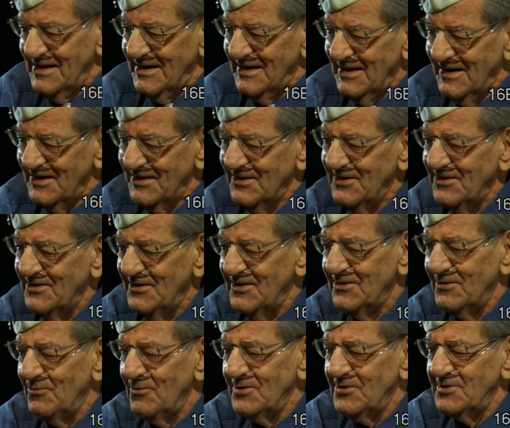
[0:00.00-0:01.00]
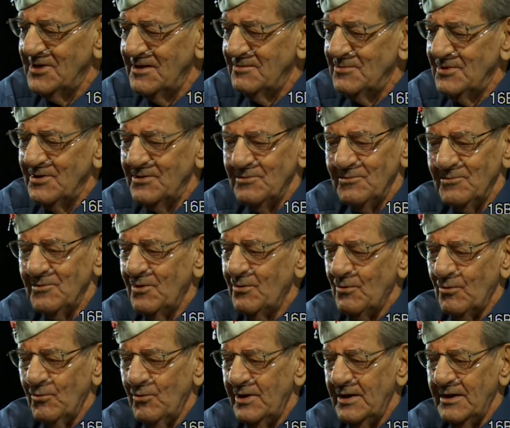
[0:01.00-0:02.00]
at one time, yeah, we were way out,
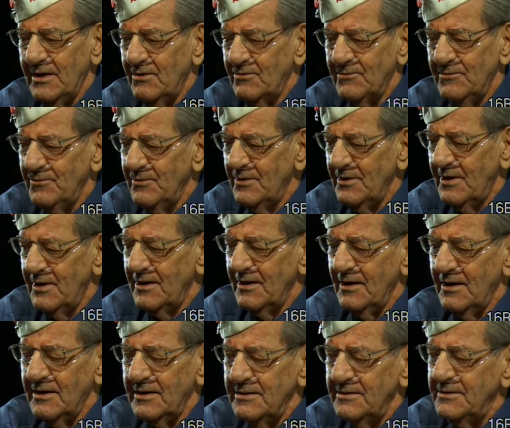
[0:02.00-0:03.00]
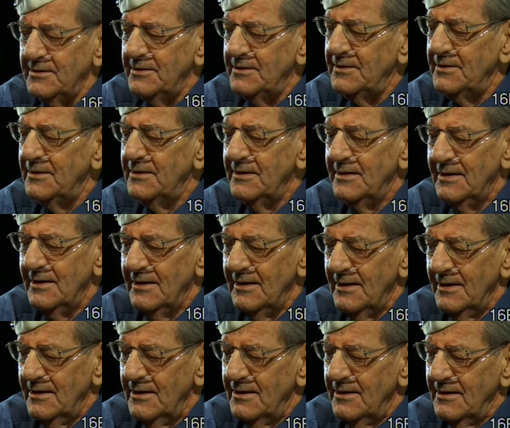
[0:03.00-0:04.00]
out of line, and
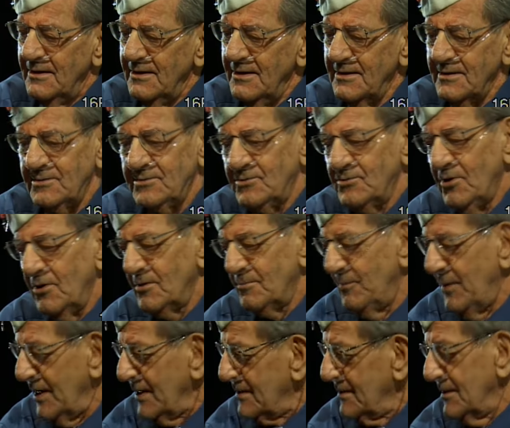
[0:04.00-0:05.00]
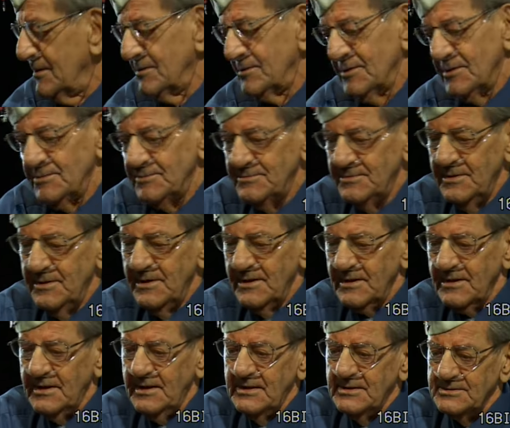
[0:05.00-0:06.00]
I talked back to the guy and said,
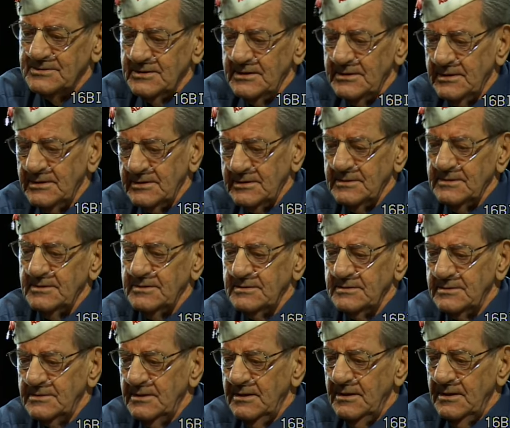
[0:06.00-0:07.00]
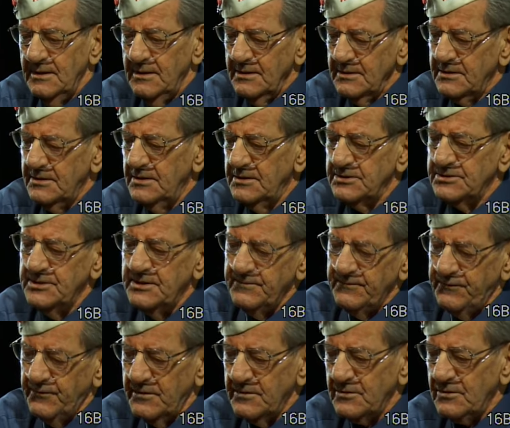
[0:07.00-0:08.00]
hey, get us in for a
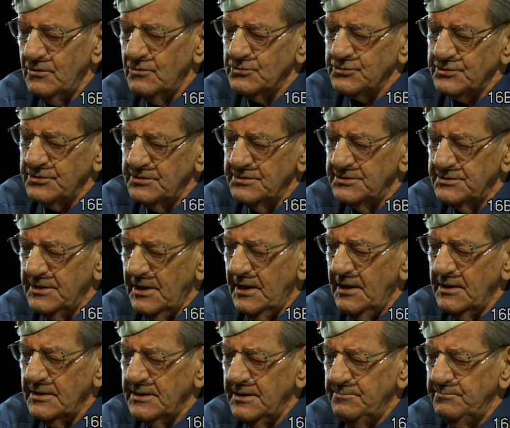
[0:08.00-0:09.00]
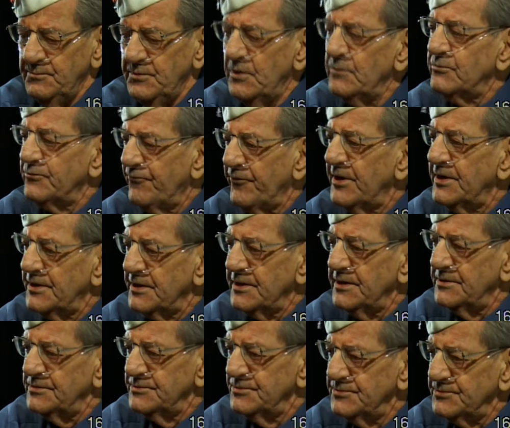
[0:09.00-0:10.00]
closer. He said, I'll get, they're afraid of getting
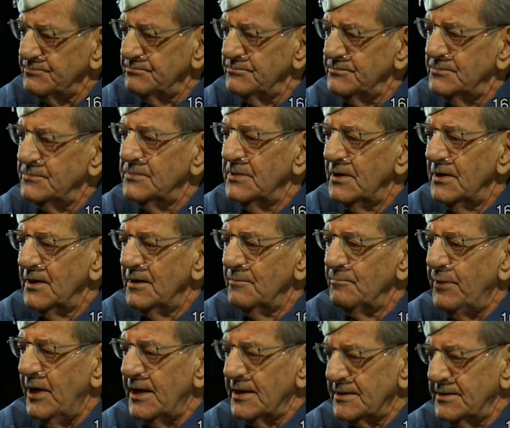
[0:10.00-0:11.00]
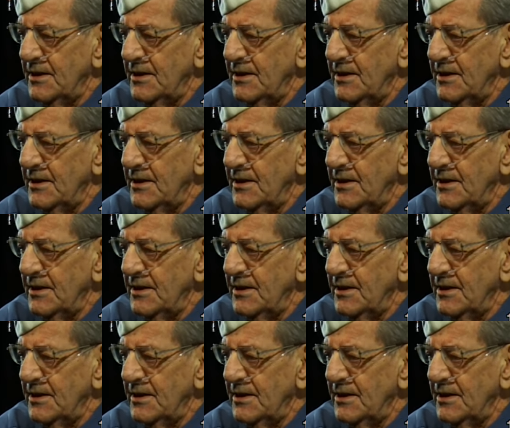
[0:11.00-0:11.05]
bogged down.